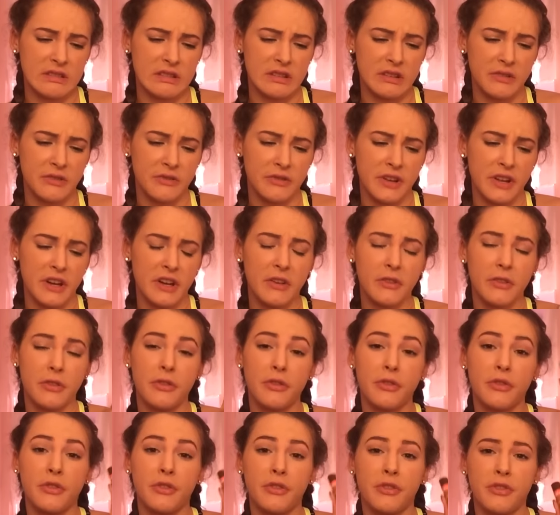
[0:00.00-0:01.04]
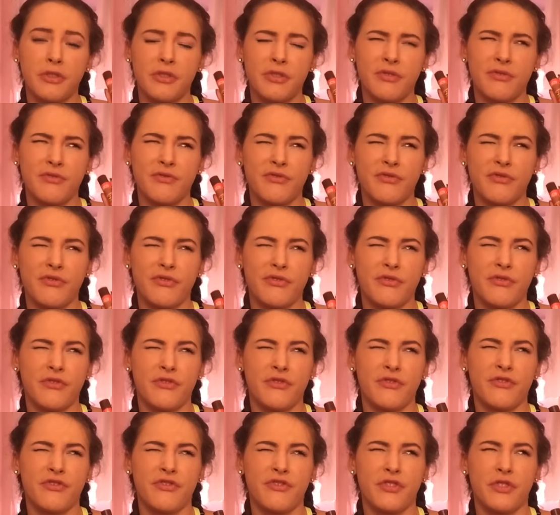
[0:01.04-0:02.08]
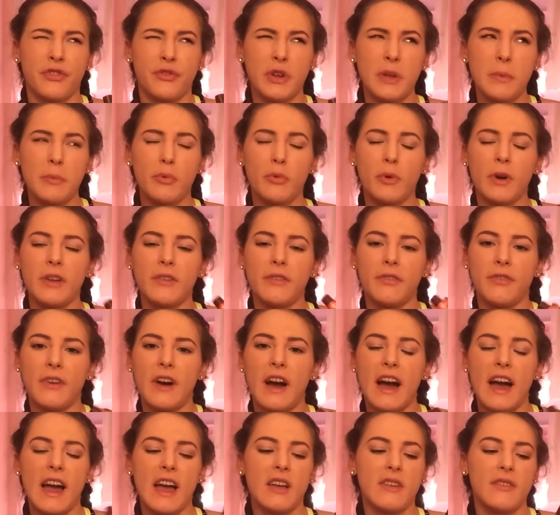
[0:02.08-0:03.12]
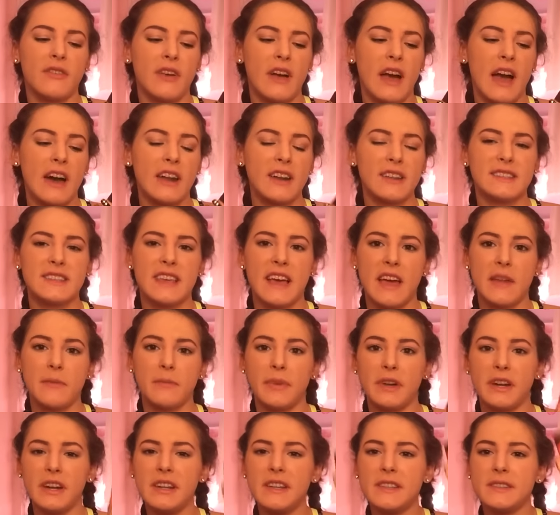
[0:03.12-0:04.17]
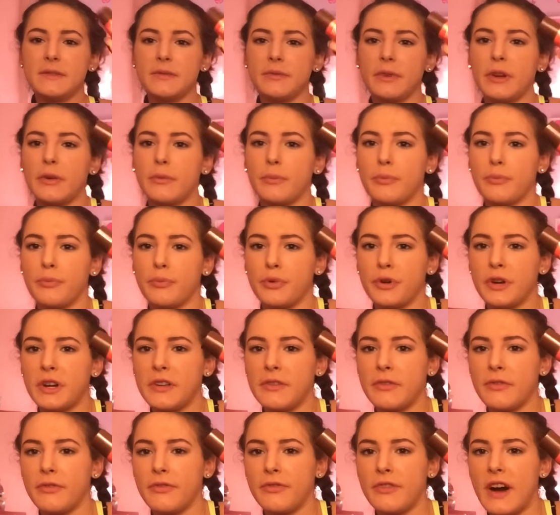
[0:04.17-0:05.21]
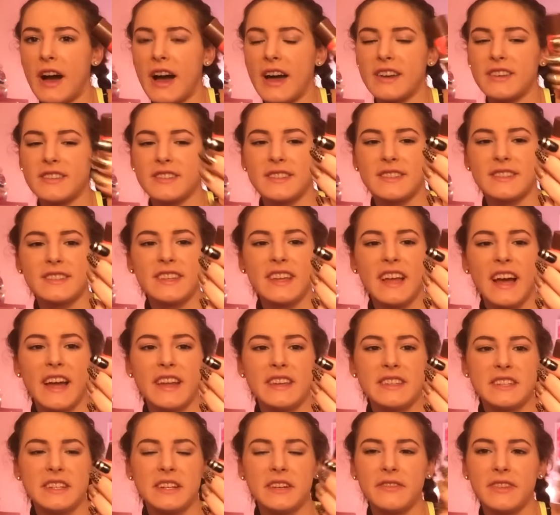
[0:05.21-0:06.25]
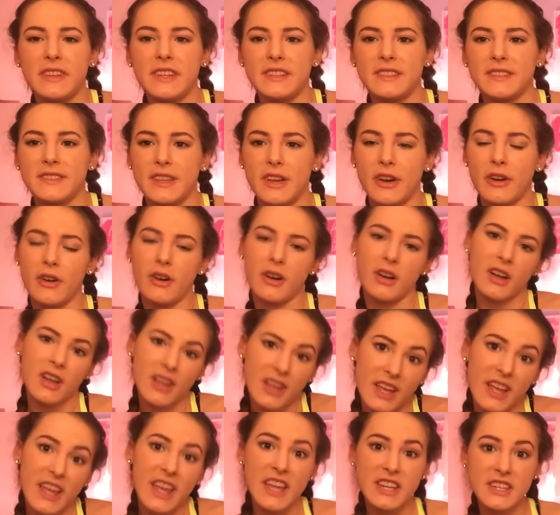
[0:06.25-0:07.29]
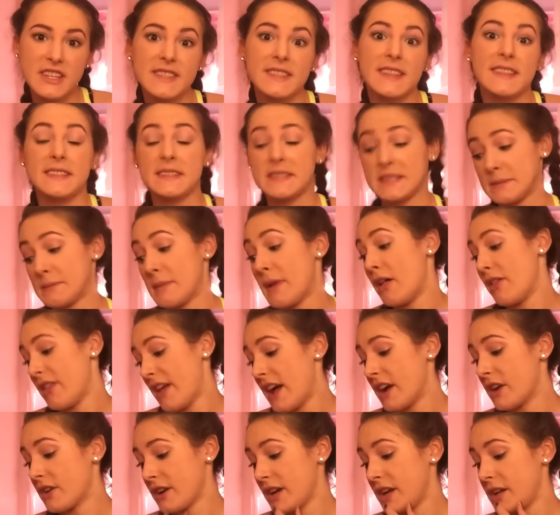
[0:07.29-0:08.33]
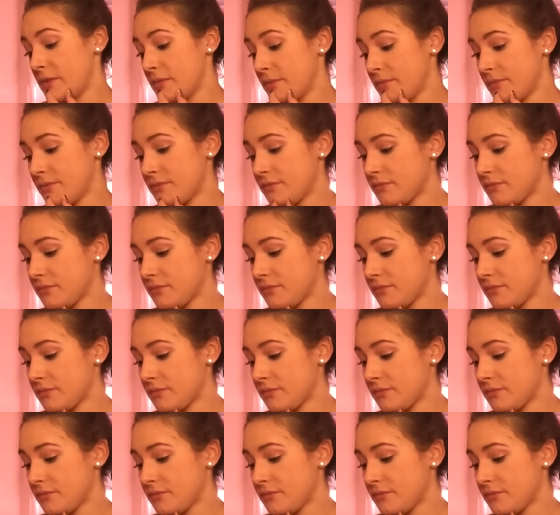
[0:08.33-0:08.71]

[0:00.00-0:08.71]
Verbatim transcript: I would rate it a 3.5 out of 10. But it is like pretty fun, just the idea of it. So it just doesn't smell that great.